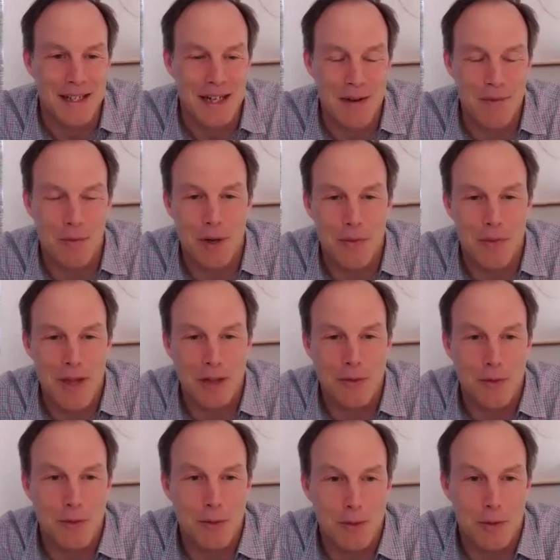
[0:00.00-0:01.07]
Hi, everyone. Thanks
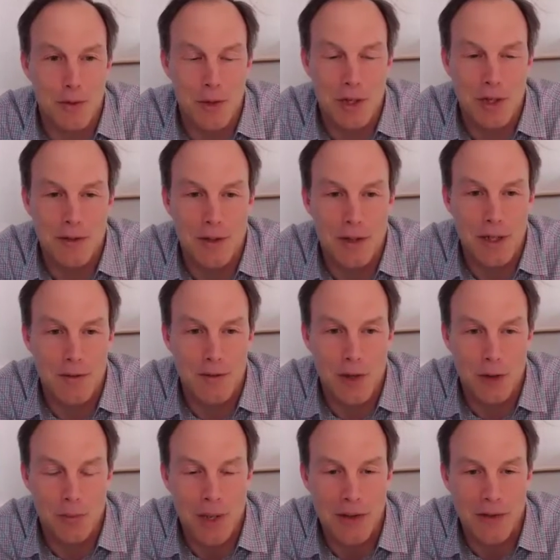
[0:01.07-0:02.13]
for tuning into the
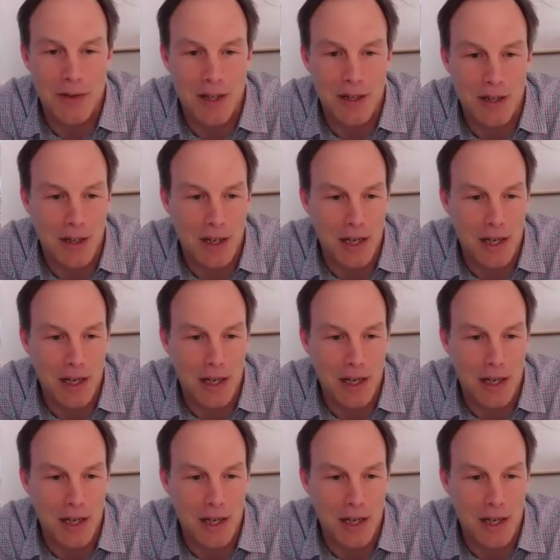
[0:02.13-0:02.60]
Innovators Mindset.